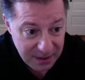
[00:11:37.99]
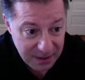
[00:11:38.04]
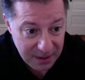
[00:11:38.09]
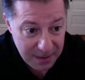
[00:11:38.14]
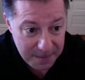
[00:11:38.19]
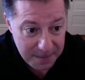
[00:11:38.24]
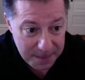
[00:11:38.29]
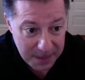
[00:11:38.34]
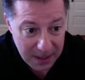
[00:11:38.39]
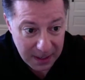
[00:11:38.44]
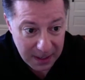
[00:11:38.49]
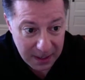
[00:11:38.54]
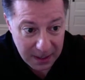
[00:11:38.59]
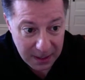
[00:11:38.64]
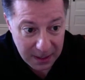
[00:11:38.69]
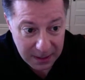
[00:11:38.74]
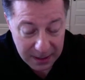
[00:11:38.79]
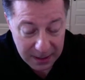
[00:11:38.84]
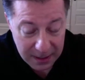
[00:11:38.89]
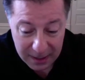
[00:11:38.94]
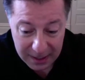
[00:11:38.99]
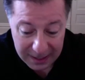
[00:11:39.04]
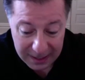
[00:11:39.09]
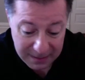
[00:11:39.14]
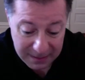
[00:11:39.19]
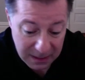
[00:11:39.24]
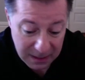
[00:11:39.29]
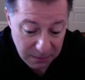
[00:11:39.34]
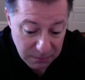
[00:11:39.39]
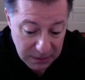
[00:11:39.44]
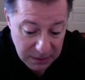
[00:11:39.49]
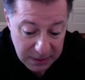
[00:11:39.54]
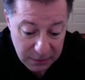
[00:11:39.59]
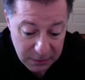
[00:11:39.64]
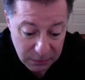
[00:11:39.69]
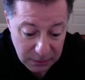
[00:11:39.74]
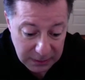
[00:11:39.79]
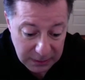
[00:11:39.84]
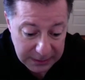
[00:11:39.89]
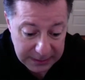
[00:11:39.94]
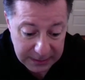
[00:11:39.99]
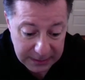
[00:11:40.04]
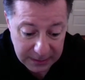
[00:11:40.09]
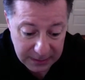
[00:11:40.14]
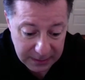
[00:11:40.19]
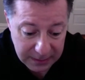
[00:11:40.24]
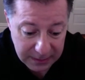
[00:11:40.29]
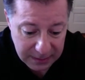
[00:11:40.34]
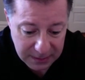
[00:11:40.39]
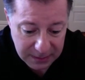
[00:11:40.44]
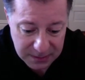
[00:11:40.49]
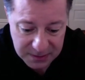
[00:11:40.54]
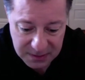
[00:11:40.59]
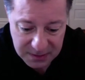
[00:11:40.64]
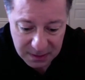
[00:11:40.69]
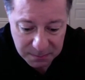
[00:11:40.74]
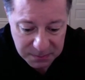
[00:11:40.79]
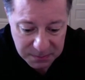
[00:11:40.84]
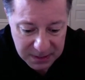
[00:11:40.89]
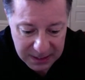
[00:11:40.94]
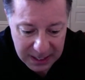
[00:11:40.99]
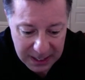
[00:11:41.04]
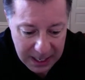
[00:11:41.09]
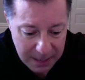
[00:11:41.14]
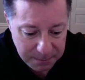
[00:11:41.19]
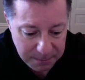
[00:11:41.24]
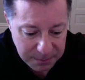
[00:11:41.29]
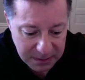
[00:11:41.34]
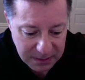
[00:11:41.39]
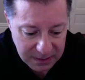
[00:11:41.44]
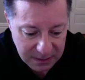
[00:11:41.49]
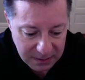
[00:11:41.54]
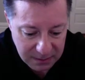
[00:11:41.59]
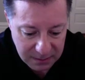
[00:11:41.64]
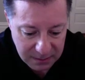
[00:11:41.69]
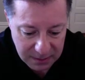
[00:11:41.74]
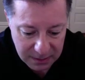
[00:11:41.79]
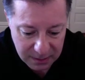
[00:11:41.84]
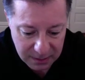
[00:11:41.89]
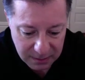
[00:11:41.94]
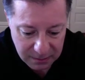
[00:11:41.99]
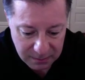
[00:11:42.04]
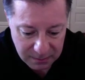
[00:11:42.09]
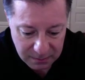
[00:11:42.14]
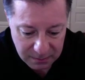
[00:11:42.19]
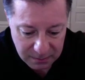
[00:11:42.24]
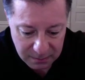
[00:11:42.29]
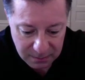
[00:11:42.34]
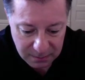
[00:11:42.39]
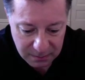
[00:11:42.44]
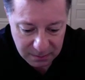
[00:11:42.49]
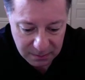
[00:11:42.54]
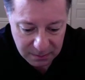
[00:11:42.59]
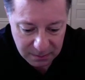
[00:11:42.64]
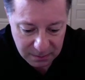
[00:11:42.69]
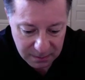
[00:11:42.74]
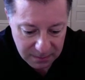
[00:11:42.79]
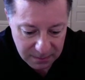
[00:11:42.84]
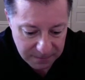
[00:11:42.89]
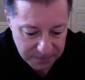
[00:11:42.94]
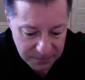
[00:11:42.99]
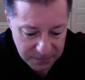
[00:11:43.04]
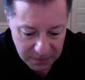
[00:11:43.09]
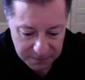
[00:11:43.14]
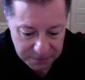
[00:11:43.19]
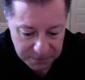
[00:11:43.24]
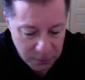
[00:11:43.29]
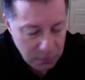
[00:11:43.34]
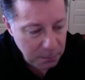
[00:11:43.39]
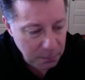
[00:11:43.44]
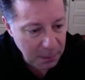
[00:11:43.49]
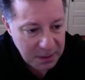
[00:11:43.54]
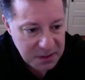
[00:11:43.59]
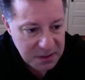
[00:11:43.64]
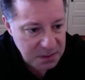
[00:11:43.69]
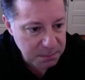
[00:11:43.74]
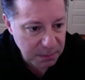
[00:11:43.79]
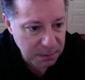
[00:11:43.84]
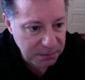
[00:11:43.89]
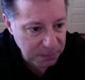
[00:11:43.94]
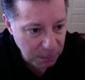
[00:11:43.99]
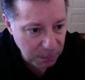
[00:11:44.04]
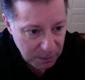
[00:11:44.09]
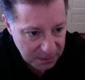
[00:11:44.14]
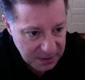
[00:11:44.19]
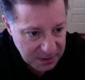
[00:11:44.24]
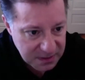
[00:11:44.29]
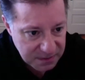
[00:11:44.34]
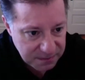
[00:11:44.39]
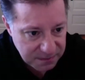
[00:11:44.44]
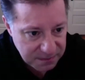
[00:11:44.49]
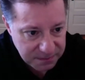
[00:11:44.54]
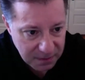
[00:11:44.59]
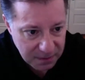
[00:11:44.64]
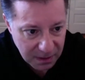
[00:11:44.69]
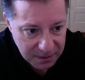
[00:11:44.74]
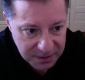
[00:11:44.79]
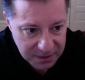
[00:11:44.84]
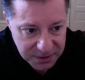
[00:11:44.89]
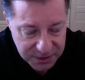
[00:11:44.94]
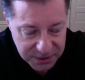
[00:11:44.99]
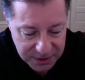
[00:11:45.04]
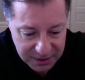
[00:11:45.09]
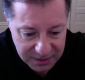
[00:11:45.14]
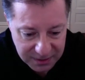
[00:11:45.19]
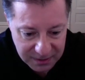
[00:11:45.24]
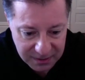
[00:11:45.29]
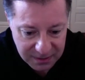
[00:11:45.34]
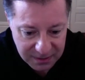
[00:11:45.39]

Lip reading: Mm. Yeah, and then literally something happened in a few months before this audition.